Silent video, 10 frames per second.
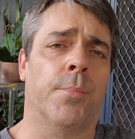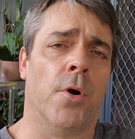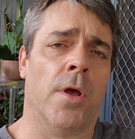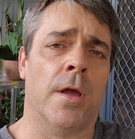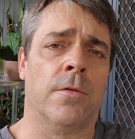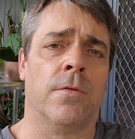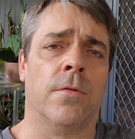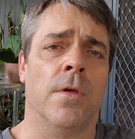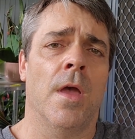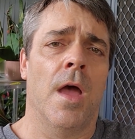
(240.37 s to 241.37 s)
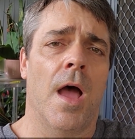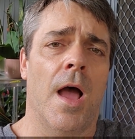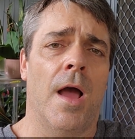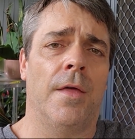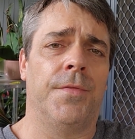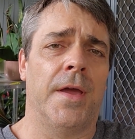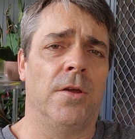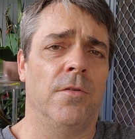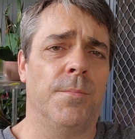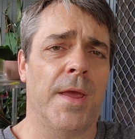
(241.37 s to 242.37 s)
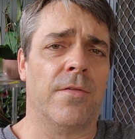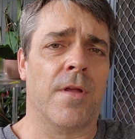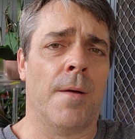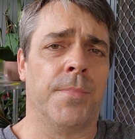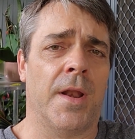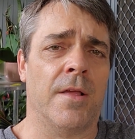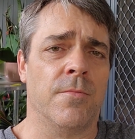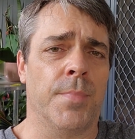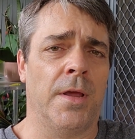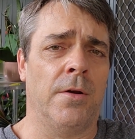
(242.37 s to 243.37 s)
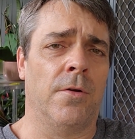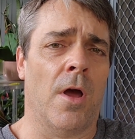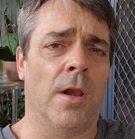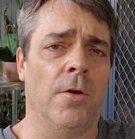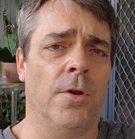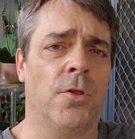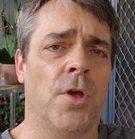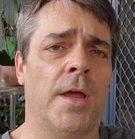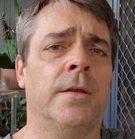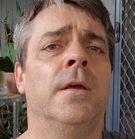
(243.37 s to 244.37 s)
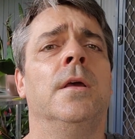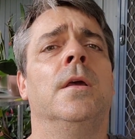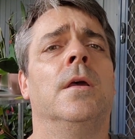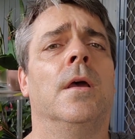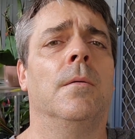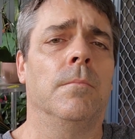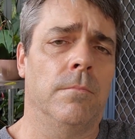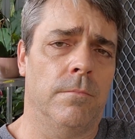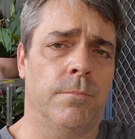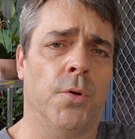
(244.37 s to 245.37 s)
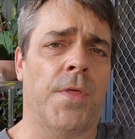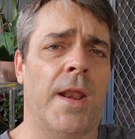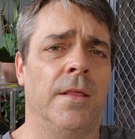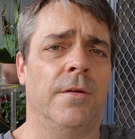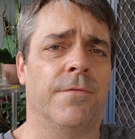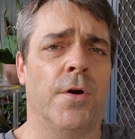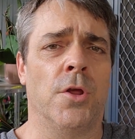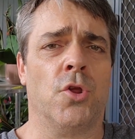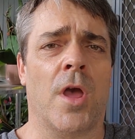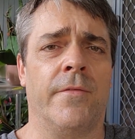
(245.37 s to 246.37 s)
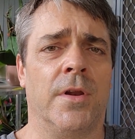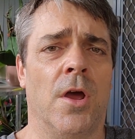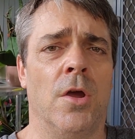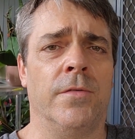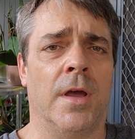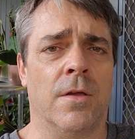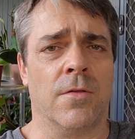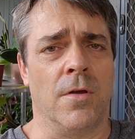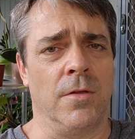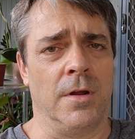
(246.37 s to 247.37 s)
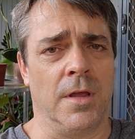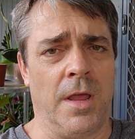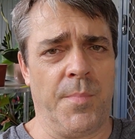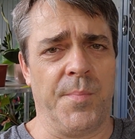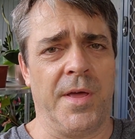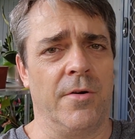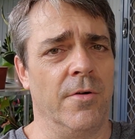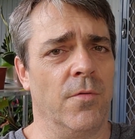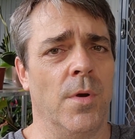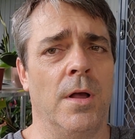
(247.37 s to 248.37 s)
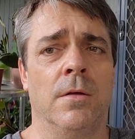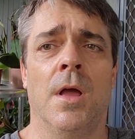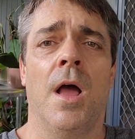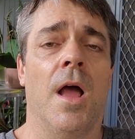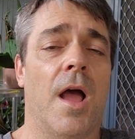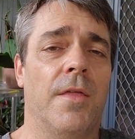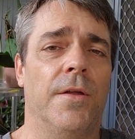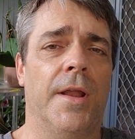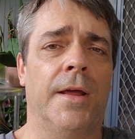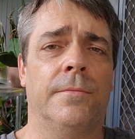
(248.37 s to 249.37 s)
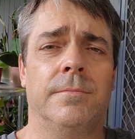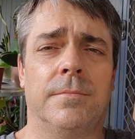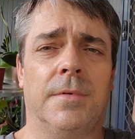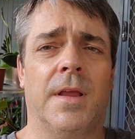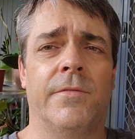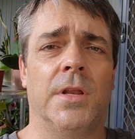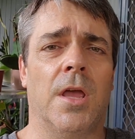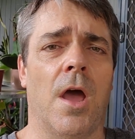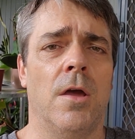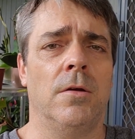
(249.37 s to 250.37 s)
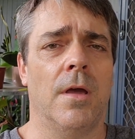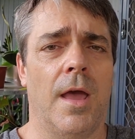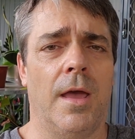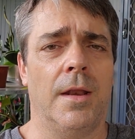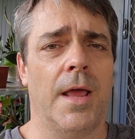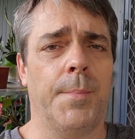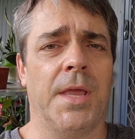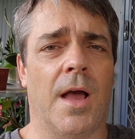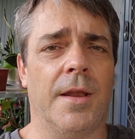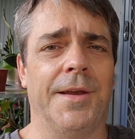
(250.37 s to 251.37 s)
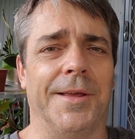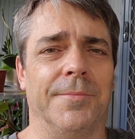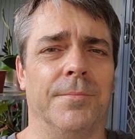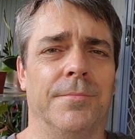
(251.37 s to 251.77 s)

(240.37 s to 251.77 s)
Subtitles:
products that you've mixed up that hasn't been diluted yet, put that in the fridge covered over so that it keeps better as well. Other than that, give it a go and happy gardening.